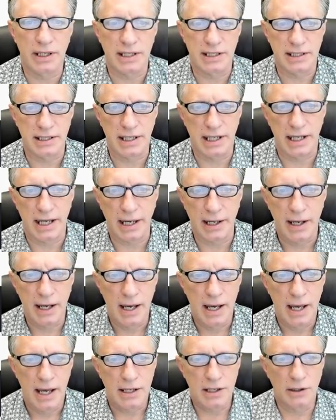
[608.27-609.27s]
this thing,
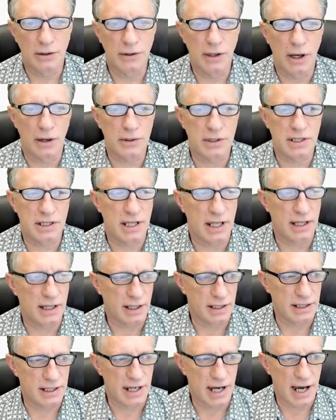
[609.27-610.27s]
you'll notice that
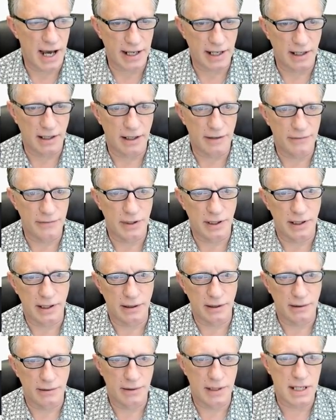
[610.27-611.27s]
the title of
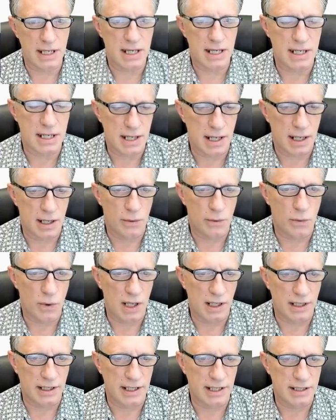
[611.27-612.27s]
the, the uh,
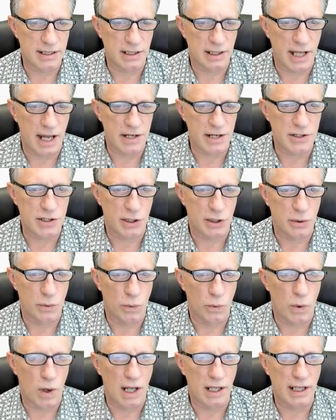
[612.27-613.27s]
wallet is Ledger
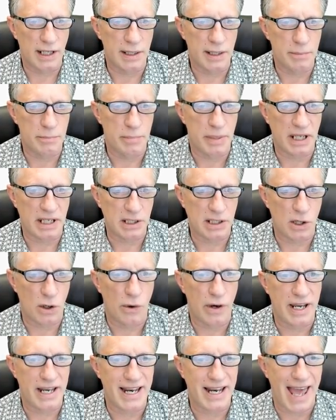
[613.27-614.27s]
Wallet
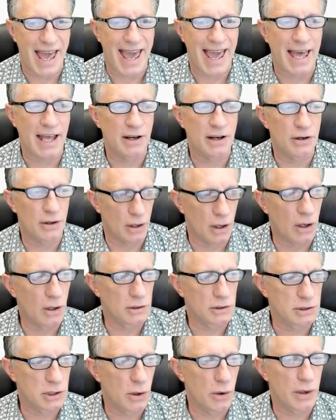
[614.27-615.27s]
Bitcoin and
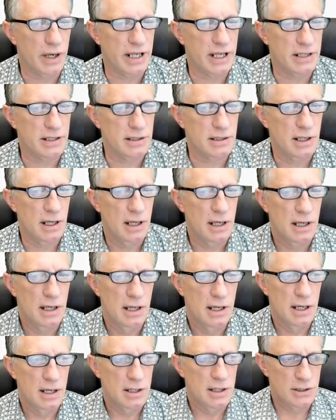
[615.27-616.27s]
Altcoins.
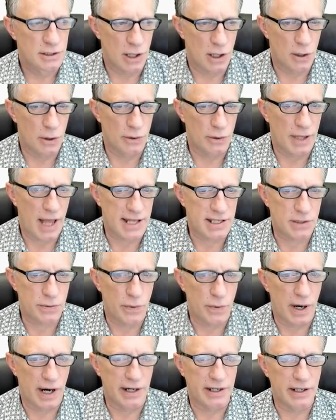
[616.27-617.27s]
So that's
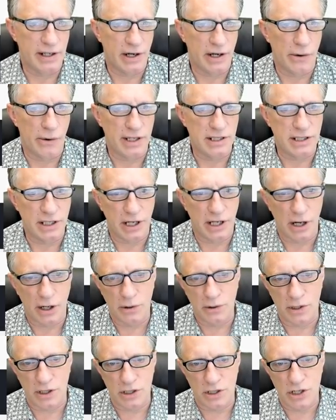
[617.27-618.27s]
where you're going to
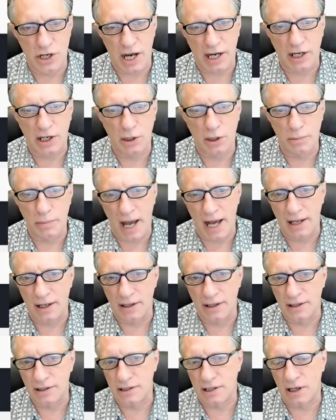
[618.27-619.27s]
go to check your
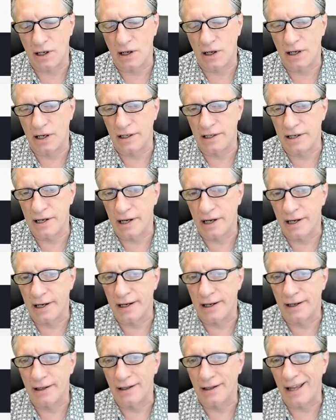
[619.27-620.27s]
balance on
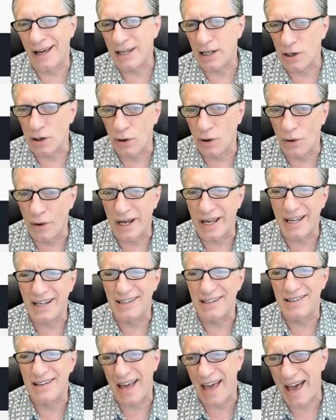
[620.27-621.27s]
uh,
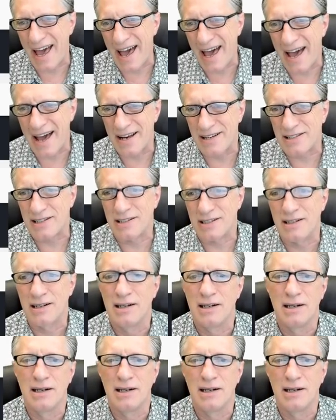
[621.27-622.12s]
Litecoin, Dash,